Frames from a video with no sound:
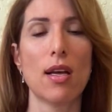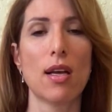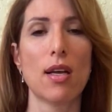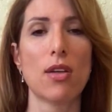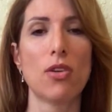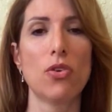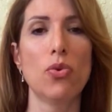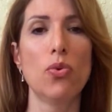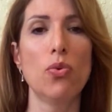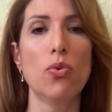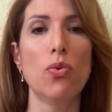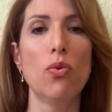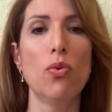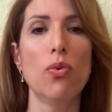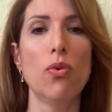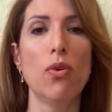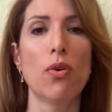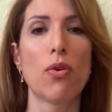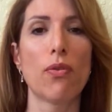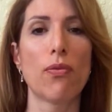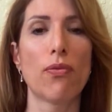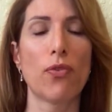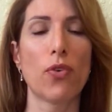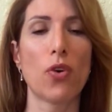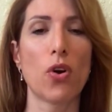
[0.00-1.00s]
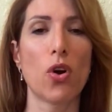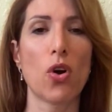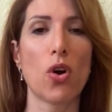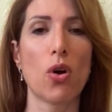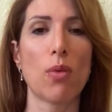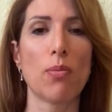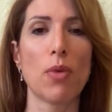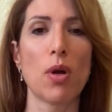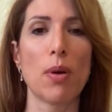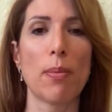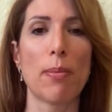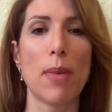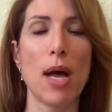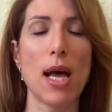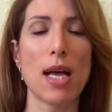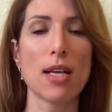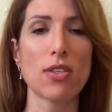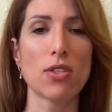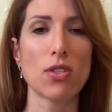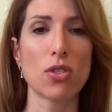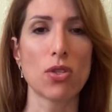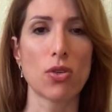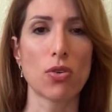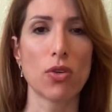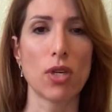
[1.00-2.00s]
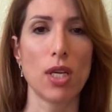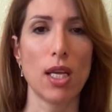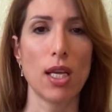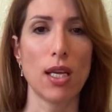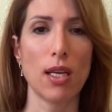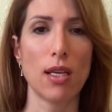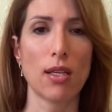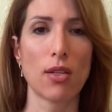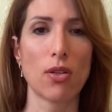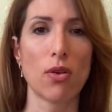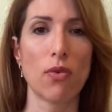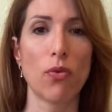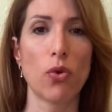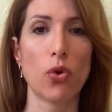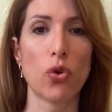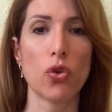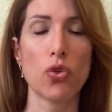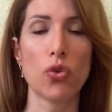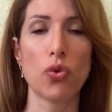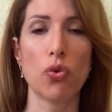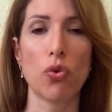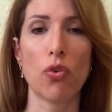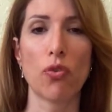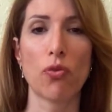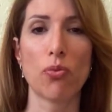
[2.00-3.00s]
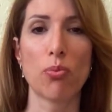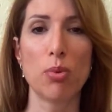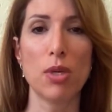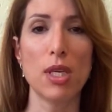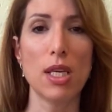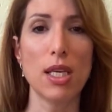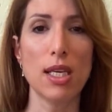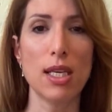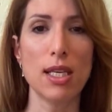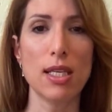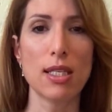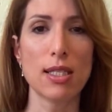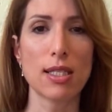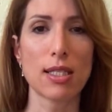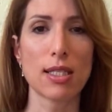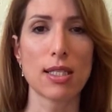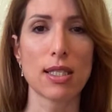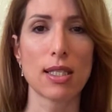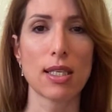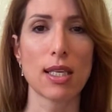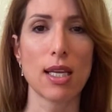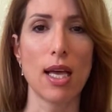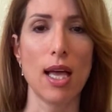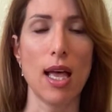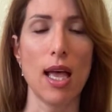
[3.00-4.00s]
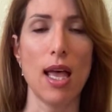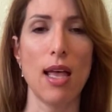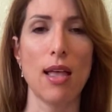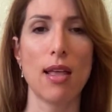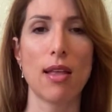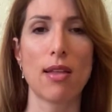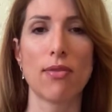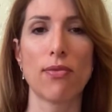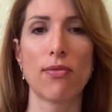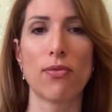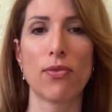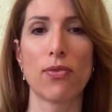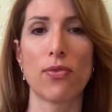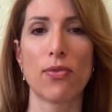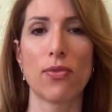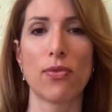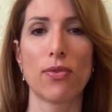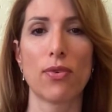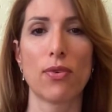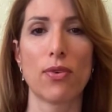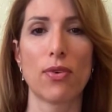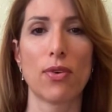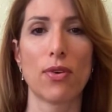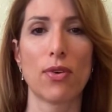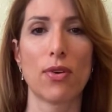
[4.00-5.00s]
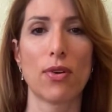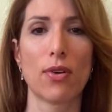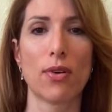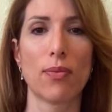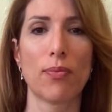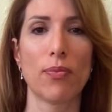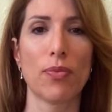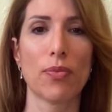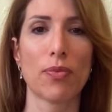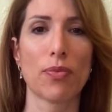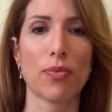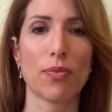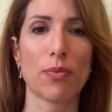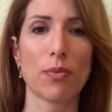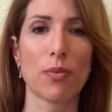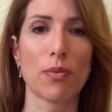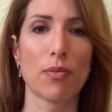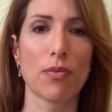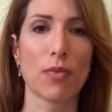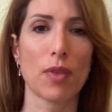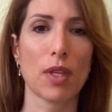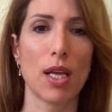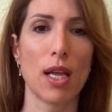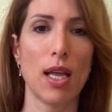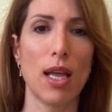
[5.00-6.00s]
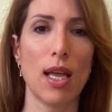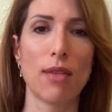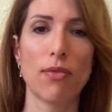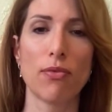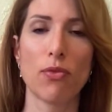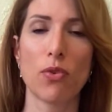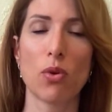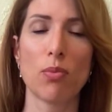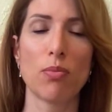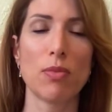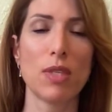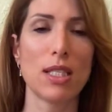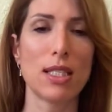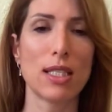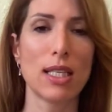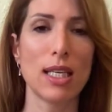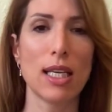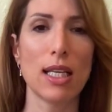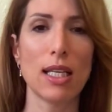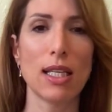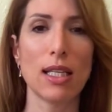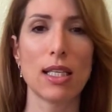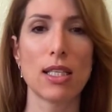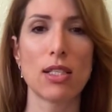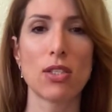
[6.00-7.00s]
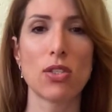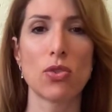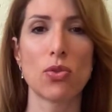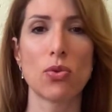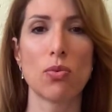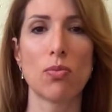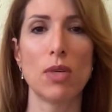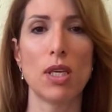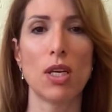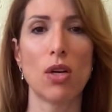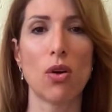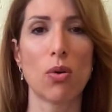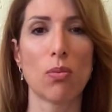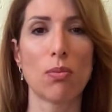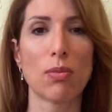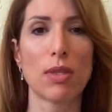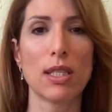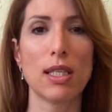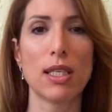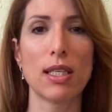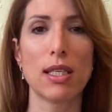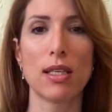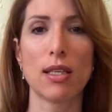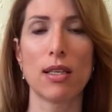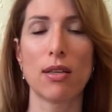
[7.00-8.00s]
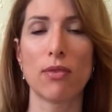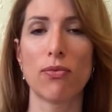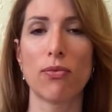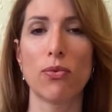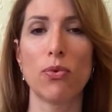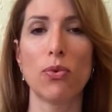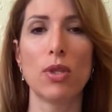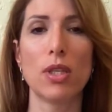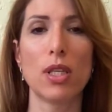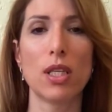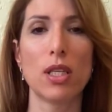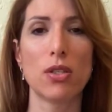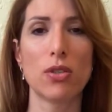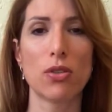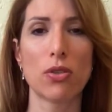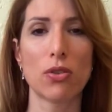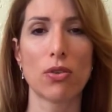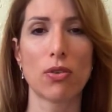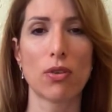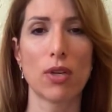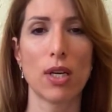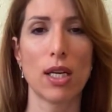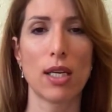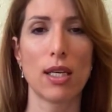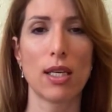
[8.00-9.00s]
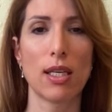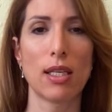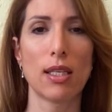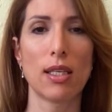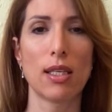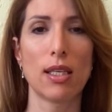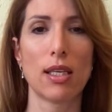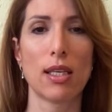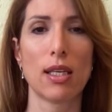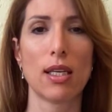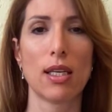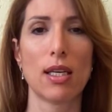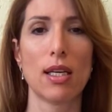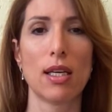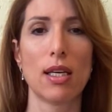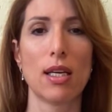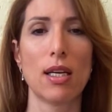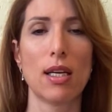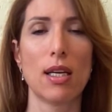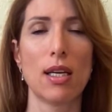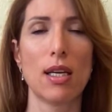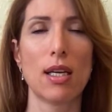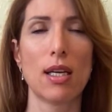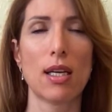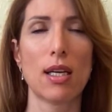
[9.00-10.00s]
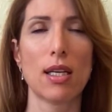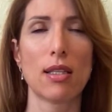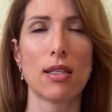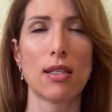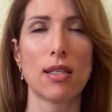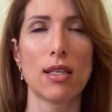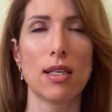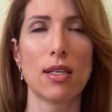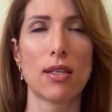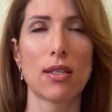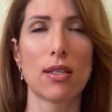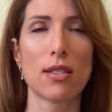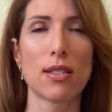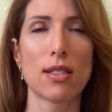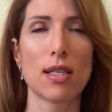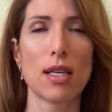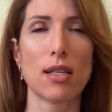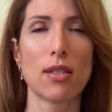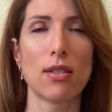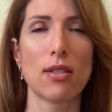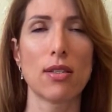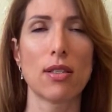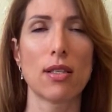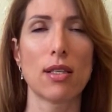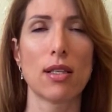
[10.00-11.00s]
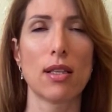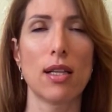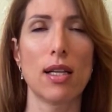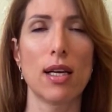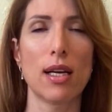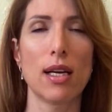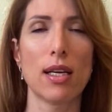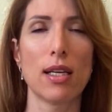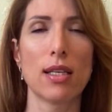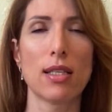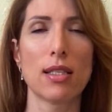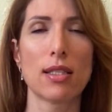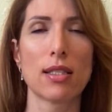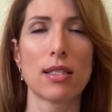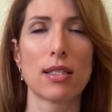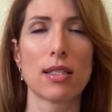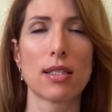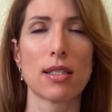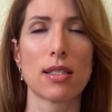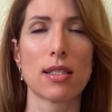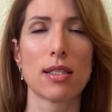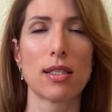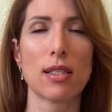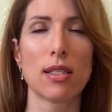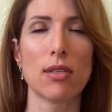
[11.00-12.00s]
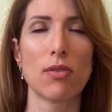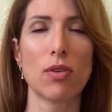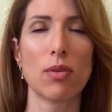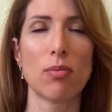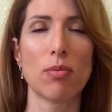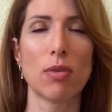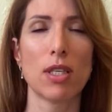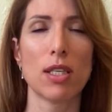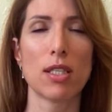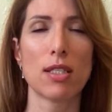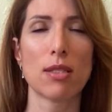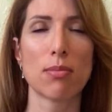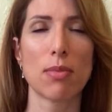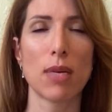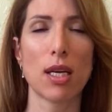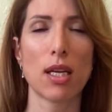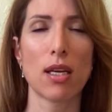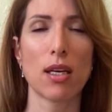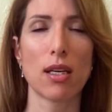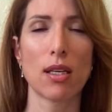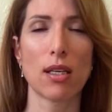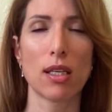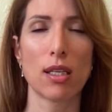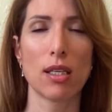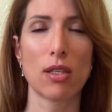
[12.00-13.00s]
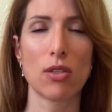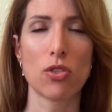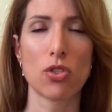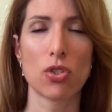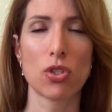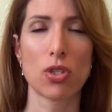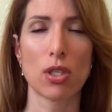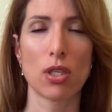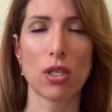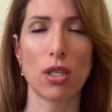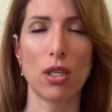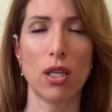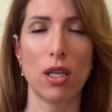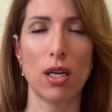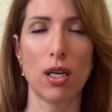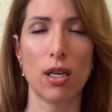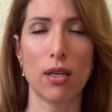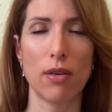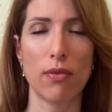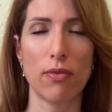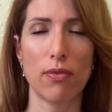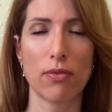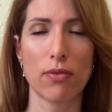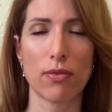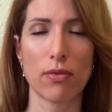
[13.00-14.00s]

you from mastering the virtue of peace and um, and from these healings to be completed and fully integrated and they are sent to the light and replaced by unconditional love